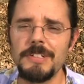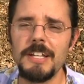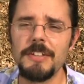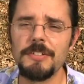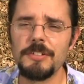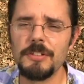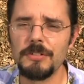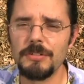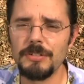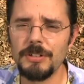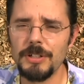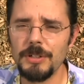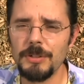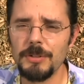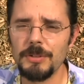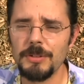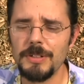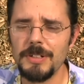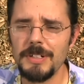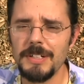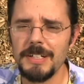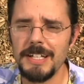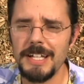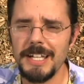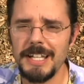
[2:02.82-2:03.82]
doesn't grow
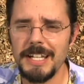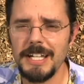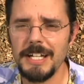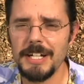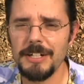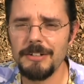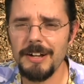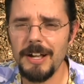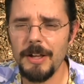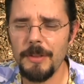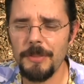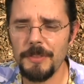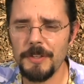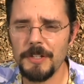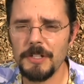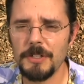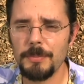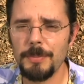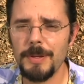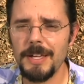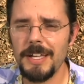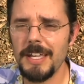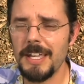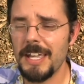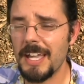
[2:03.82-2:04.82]
in and around Thunder
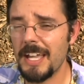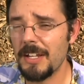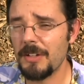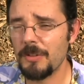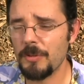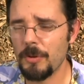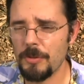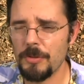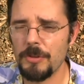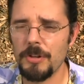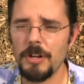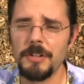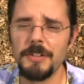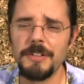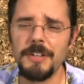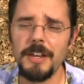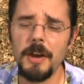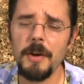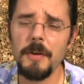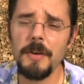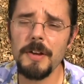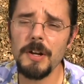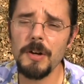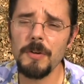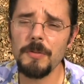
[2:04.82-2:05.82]
Bay and Northern
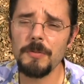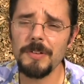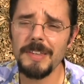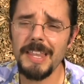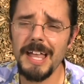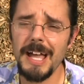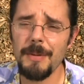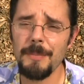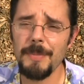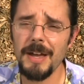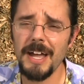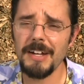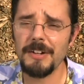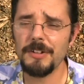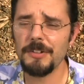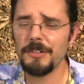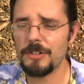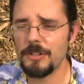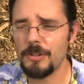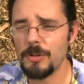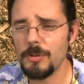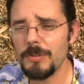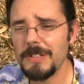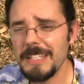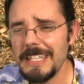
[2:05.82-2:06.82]
Ontario for that matter, so
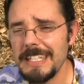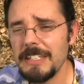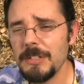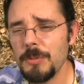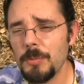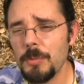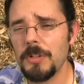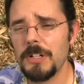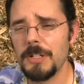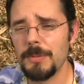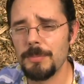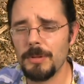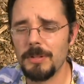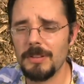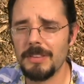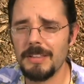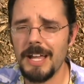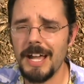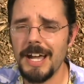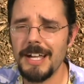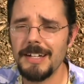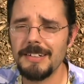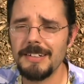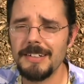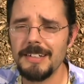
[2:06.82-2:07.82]
you don't need to worry about
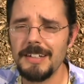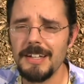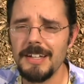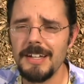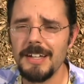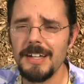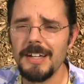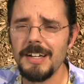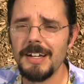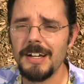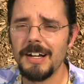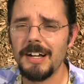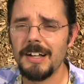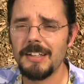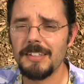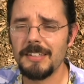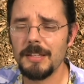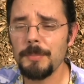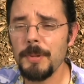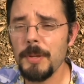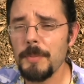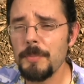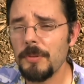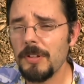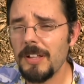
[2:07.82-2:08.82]
that. Some
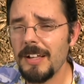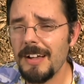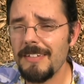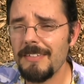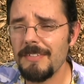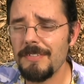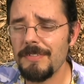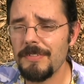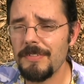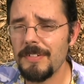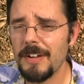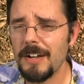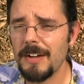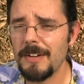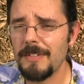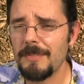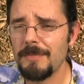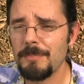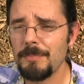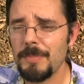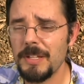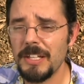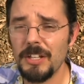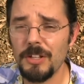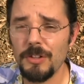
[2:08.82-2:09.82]
people have
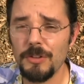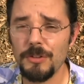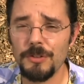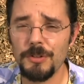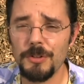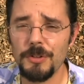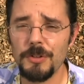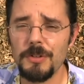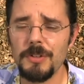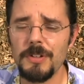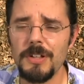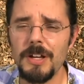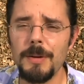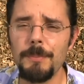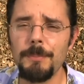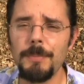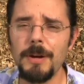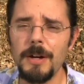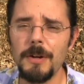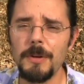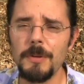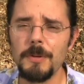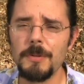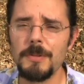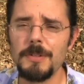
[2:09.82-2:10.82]
been concerned
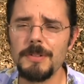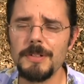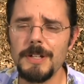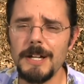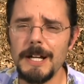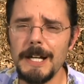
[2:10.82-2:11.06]
about